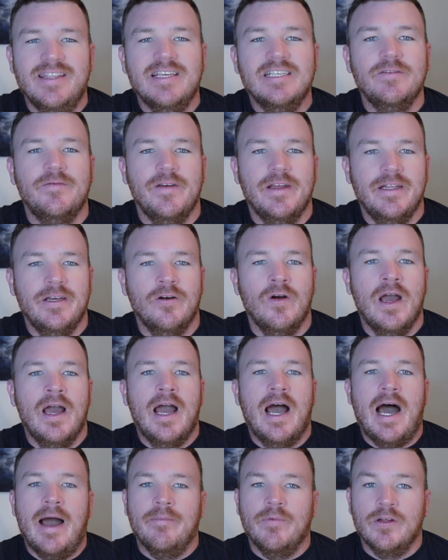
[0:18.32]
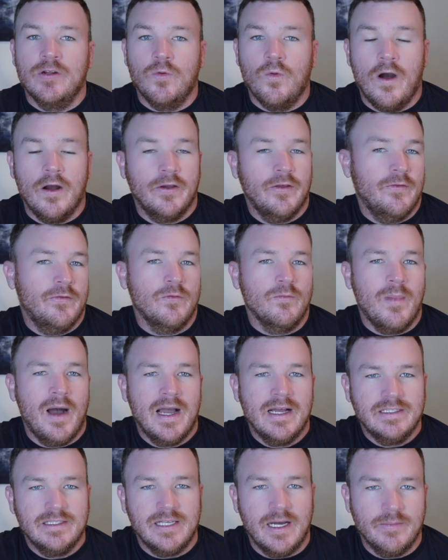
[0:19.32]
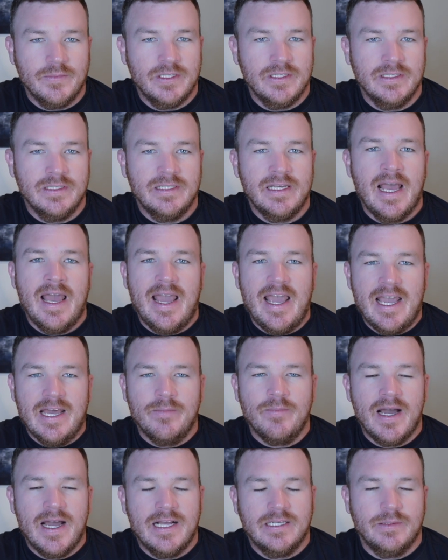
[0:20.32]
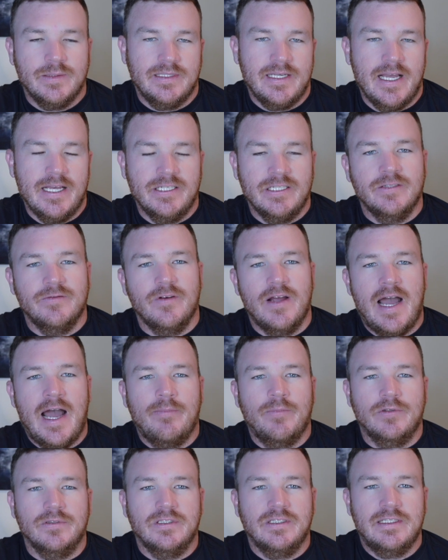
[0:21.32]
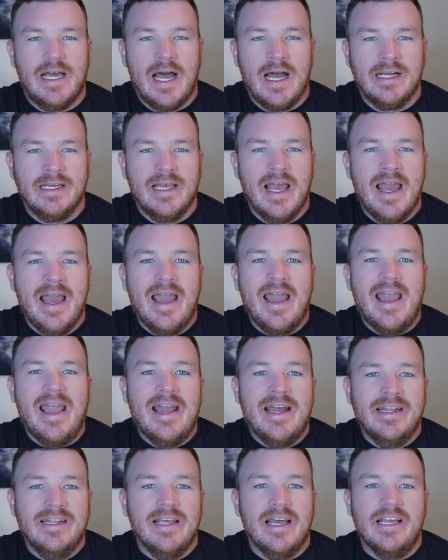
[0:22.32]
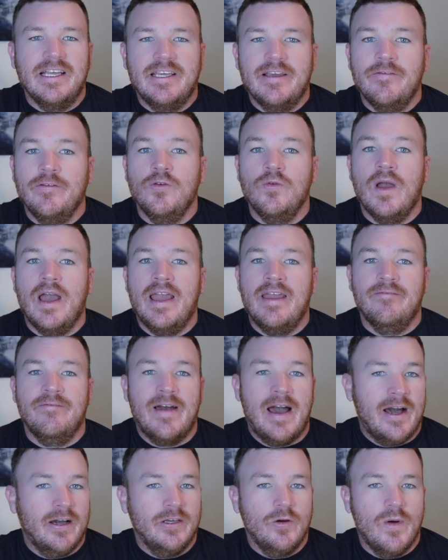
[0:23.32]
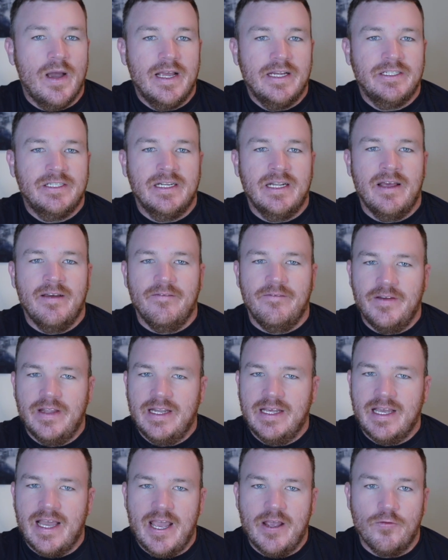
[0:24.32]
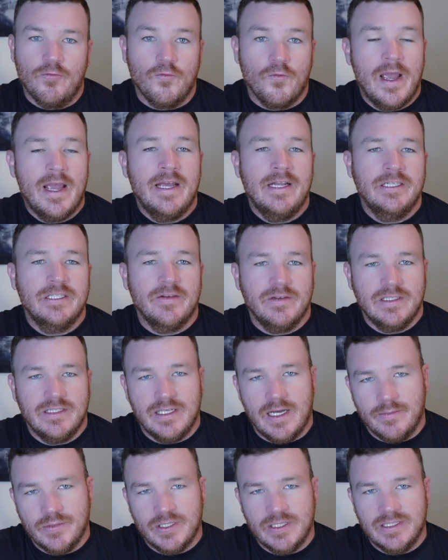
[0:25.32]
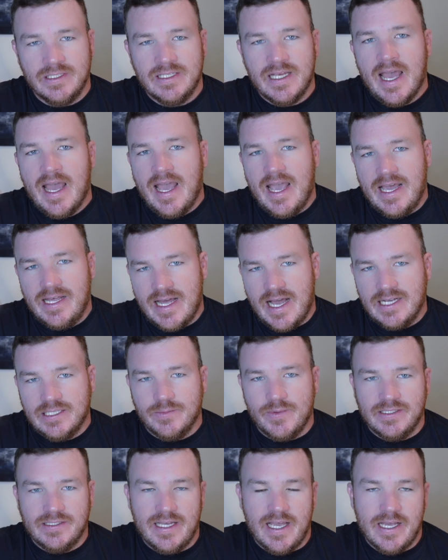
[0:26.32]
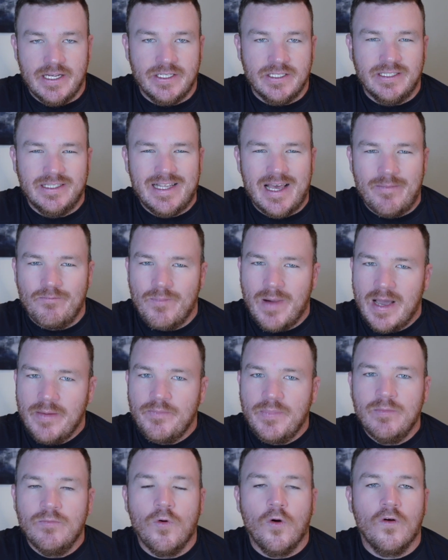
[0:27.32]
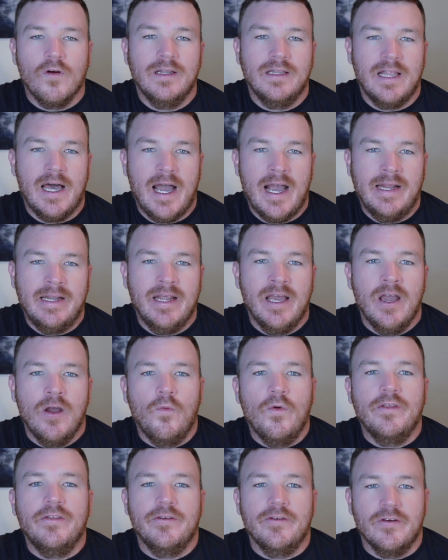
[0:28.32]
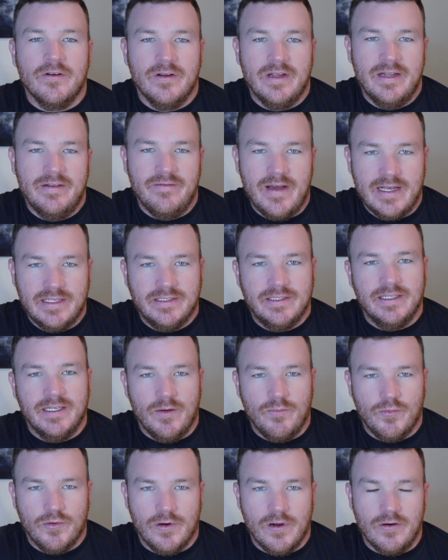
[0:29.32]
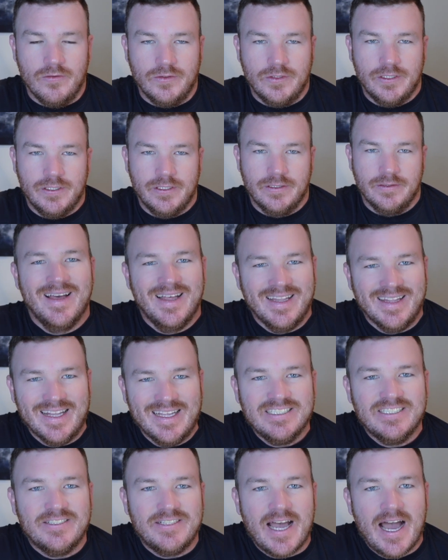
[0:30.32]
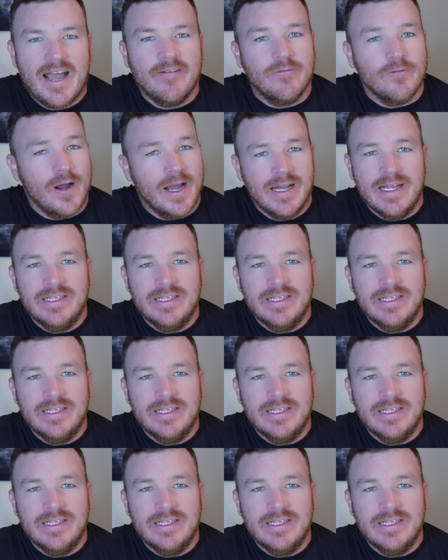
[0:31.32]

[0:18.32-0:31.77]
this video, I'm going to walk you through my assumptions and my expectations for Apple stock, and give you a valuation fitting a range of assumptions and expectations that might be more in line with your investing approach. Let's dive right